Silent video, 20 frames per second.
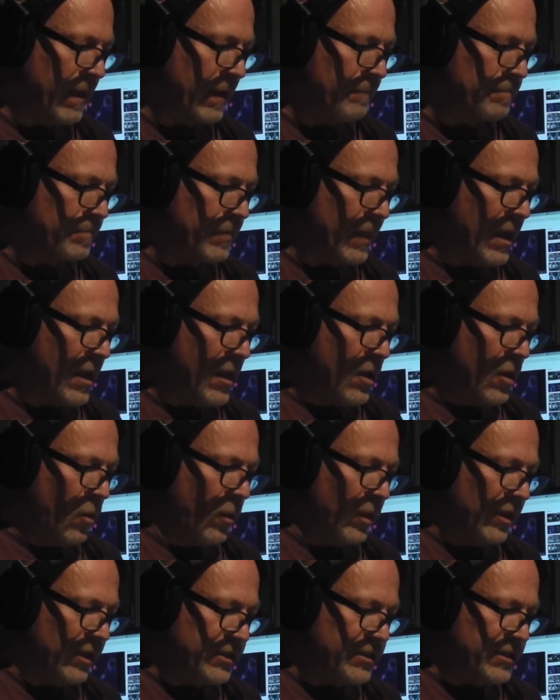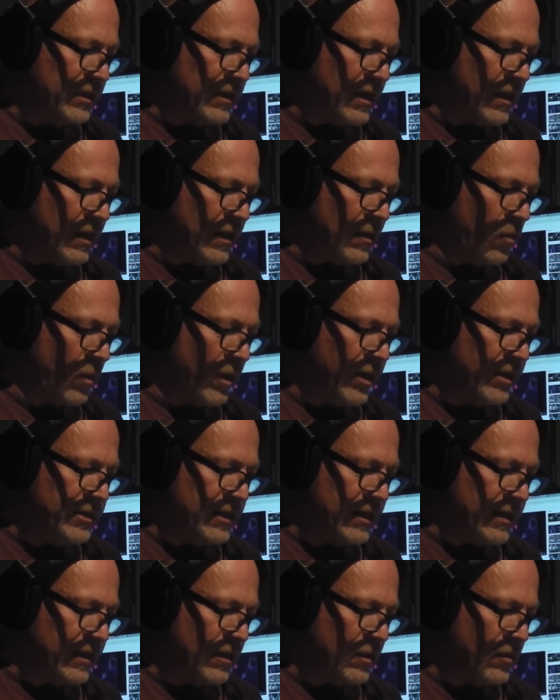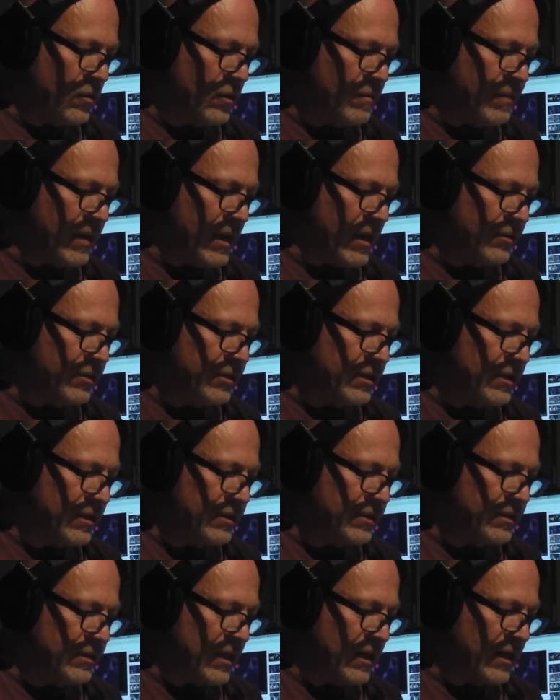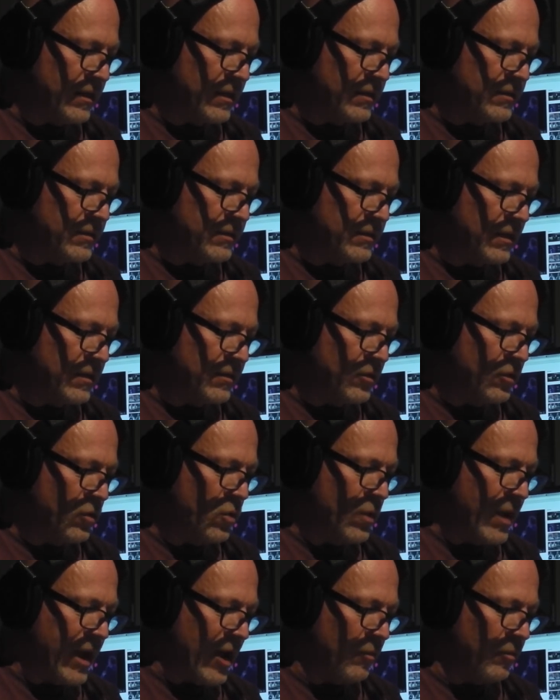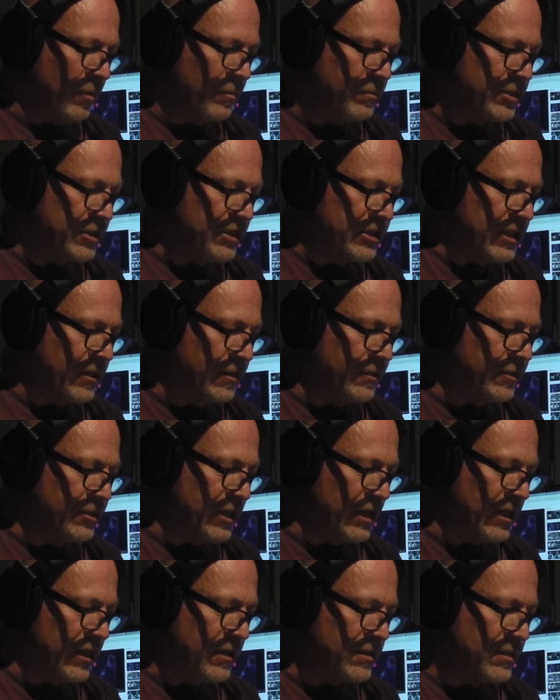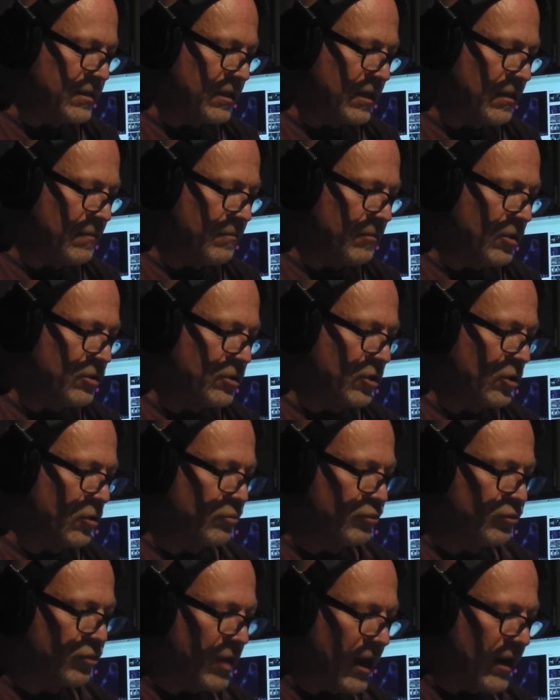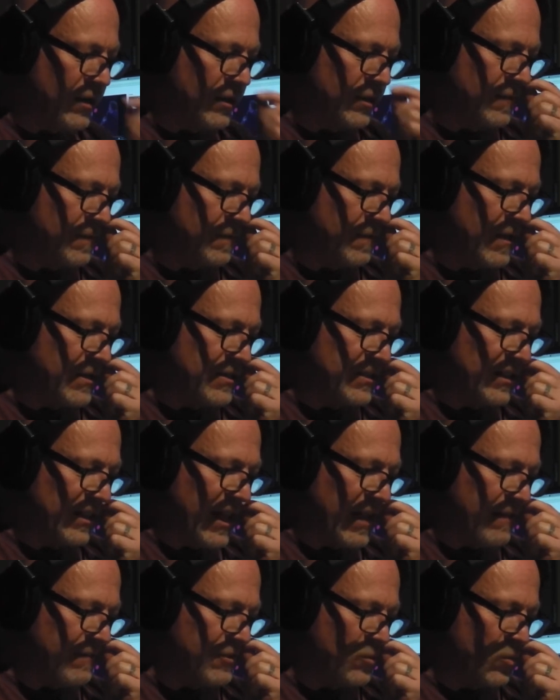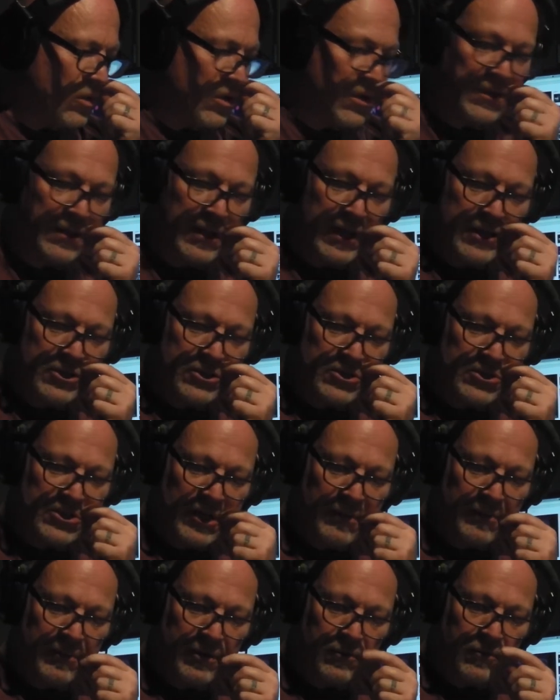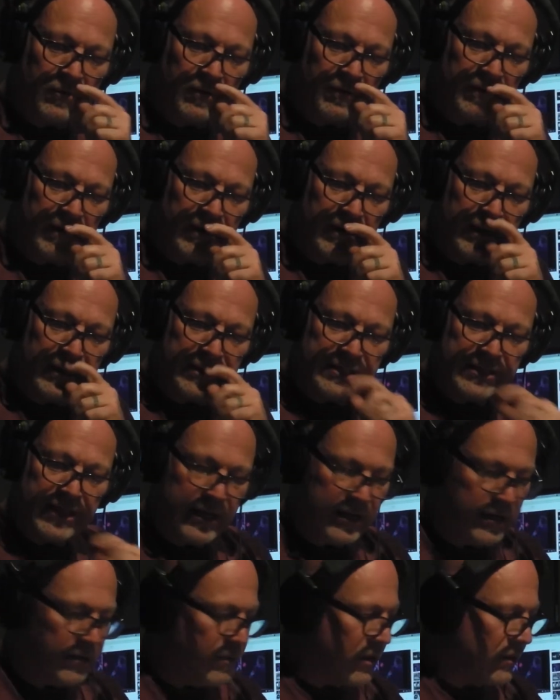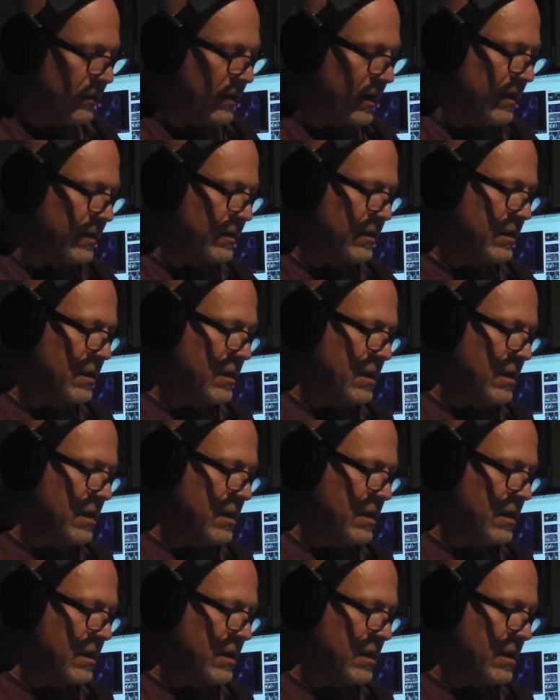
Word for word: yeah. Well, listen, uh, I uh, want to tell you about this uh, this uh, new album, Synergy. It's the mm. musical product of his life's work, ladies and gentlemen. We're very excited about that.